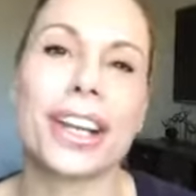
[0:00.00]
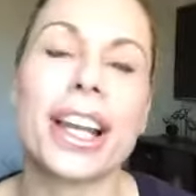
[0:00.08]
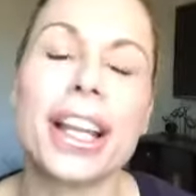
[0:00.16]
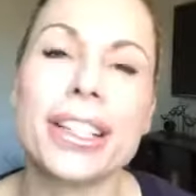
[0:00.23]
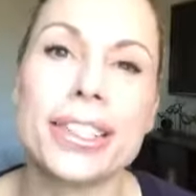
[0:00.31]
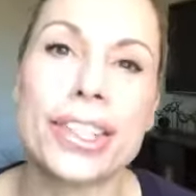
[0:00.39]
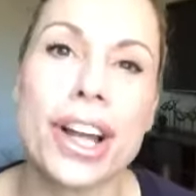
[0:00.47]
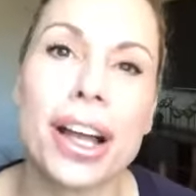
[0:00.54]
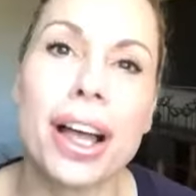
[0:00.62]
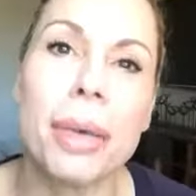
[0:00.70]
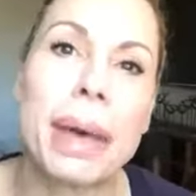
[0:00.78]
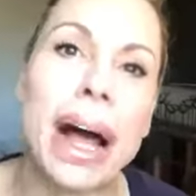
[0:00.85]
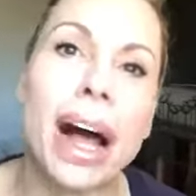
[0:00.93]
Let's talk
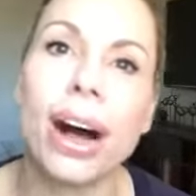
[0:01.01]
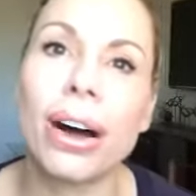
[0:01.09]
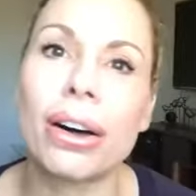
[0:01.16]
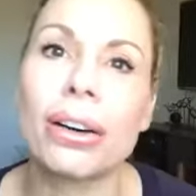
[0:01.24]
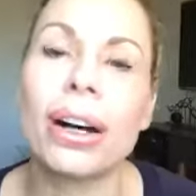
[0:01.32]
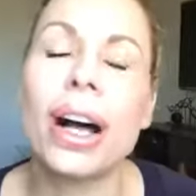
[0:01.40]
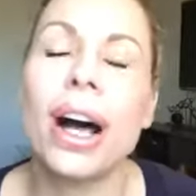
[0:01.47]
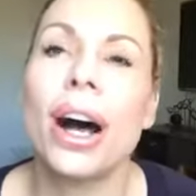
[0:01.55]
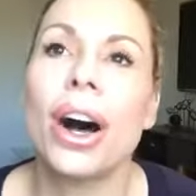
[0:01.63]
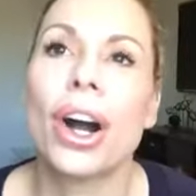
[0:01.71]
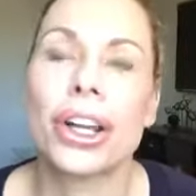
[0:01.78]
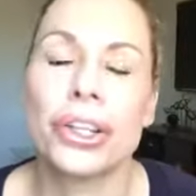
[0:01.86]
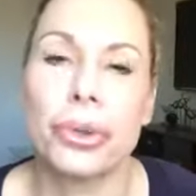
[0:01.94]
about,
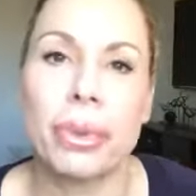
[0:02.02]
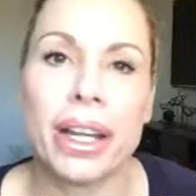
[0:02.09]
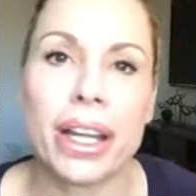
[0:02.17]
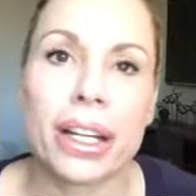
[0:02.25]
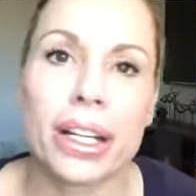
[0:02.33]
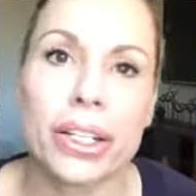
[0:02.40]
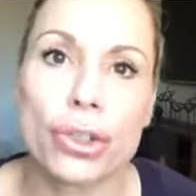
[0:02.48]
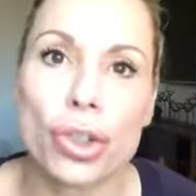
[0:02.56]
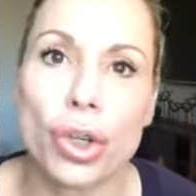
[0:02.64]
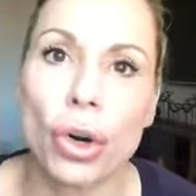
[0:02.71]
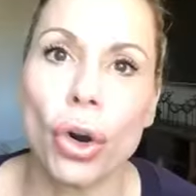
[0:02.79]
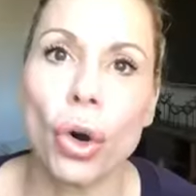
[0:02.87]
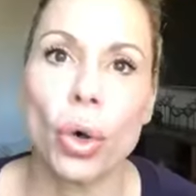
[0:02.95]
are you being
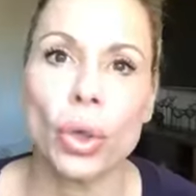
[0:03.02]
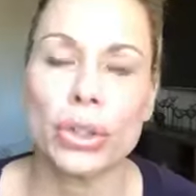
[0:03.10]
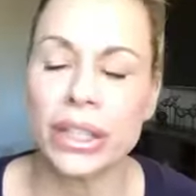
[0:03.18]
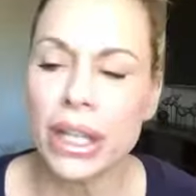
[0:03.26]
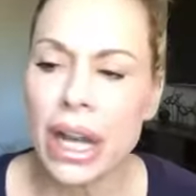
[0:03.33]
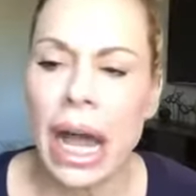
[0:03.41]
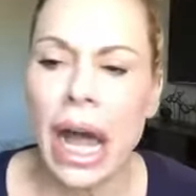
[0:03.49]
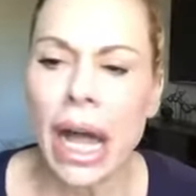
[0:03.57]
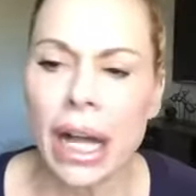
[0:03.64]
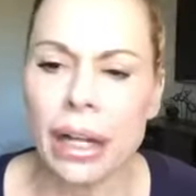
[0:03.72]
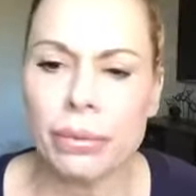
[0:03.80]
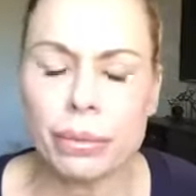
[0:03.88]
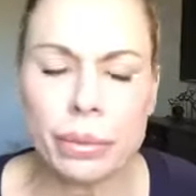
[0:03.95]
controlled?
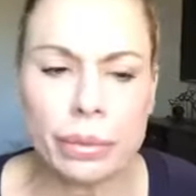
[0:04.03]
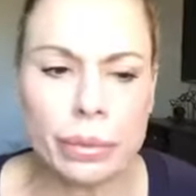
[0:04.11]
Um,